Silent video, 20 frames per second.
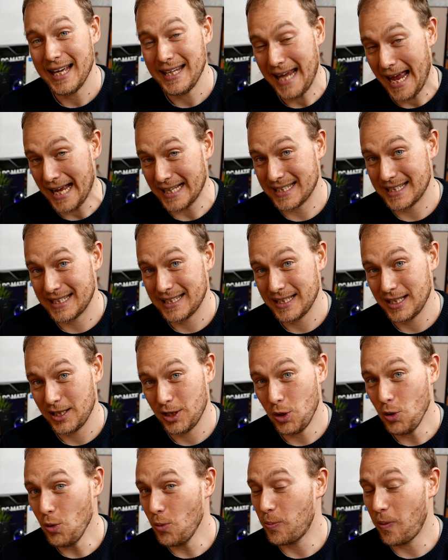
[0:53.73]
Yes,
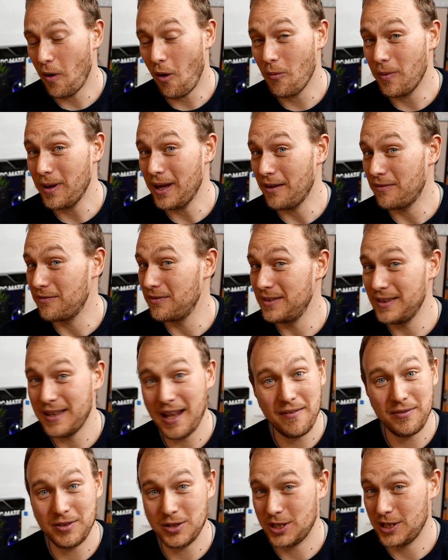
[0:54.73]
you probably have
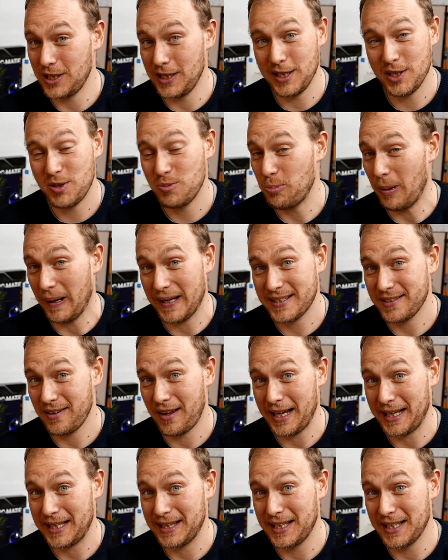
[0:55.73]
never seen specs
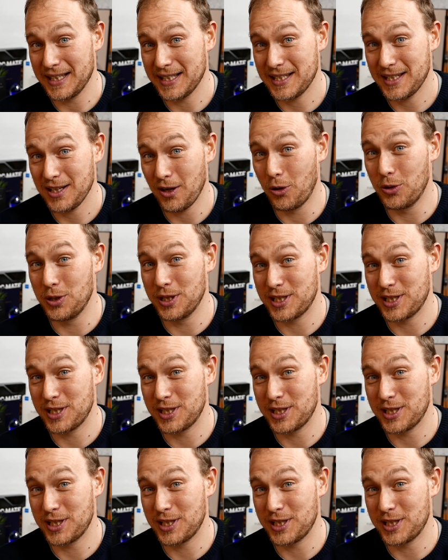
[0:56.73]
like this on